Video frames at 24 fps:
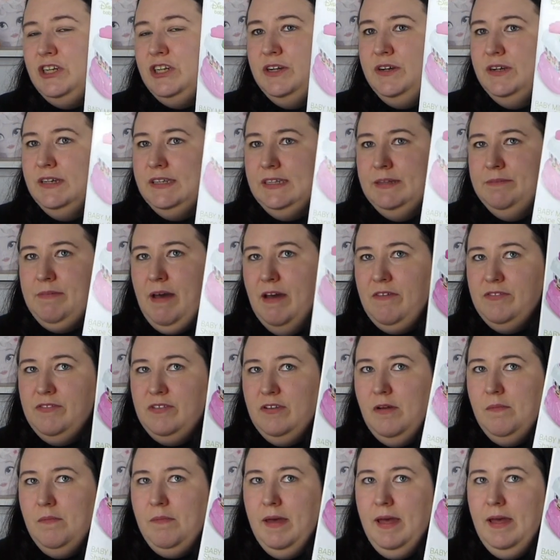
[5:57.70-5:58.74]
reduce them
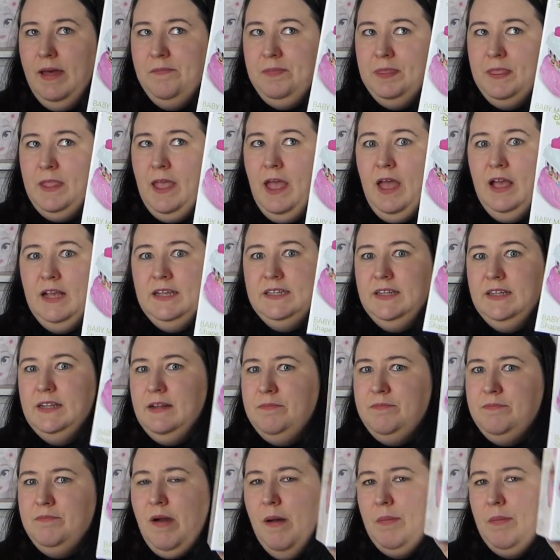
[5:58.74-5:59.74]
after a bit, so they